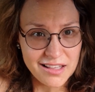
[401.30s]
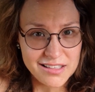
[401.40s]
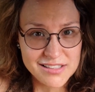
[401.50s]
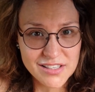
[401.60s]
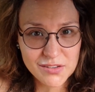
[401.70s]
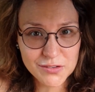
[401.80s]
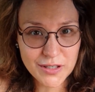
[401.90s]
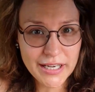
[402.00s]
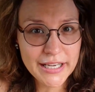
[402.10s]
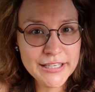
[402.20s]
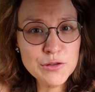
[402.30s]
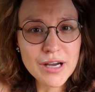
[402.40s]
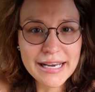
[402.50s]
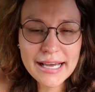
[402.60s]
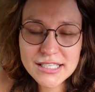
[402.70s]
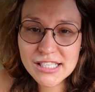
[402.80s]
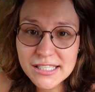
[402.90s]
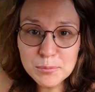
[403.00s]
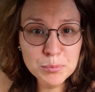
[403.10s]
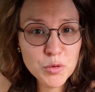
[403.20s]
So you can
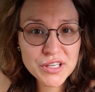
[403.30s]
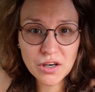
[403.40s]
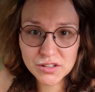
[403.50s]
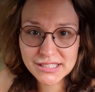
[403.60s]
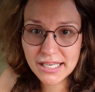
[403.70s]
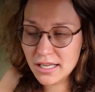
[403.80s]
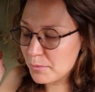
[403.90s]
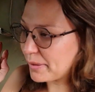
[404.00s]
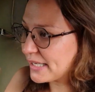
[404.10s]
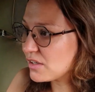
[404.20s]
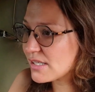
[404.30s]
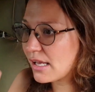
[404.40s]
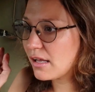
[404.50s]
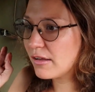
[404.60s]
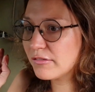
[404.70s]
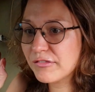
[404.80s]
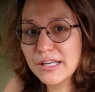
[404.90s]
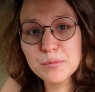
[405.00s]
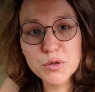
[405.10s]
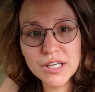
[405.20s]
actually book your hotel by yourself
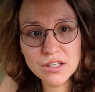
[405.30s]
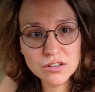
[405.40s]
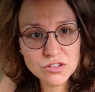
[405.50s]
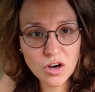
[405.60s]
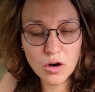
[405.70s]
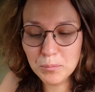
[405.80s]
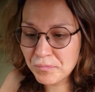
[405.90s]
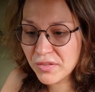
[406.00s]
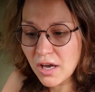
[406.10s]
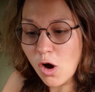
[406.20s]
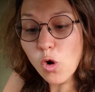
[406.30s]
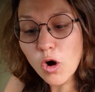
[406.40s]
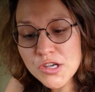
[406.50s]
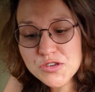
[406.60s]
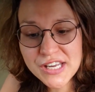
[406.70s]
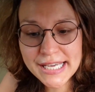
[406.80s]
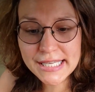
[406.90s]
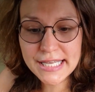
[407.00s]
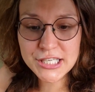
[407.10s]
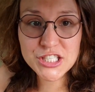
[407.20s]
in booking.com, or you take
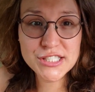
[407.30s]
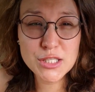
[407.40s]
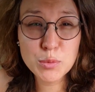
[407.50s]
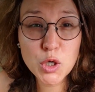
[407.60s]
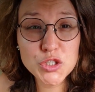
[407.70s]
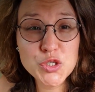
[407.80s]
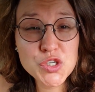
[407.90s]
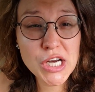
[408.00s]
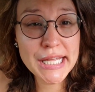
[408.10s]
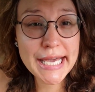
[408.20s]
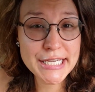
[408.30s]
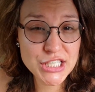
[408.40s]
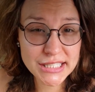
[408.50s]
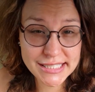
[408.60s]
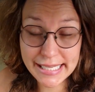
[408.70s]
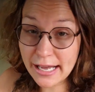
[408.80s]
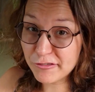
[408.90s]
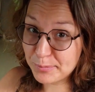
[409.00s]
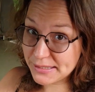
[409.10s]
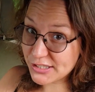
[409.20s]
an agency, because usually agents, they
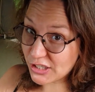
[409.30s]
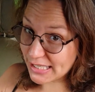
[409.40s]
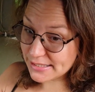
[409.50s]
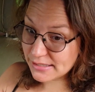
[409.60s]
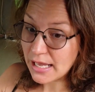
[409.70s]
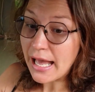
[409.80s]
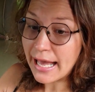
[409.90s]
have better rates.